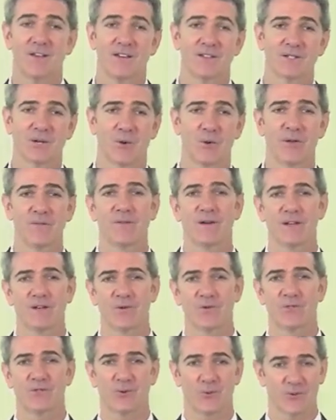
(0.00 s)
Security
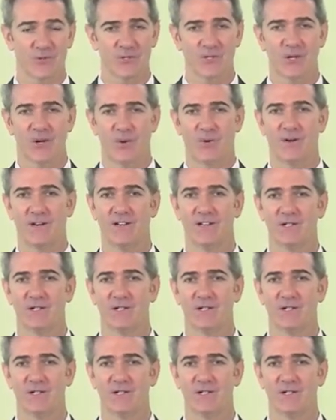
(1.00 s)
vendor Search Security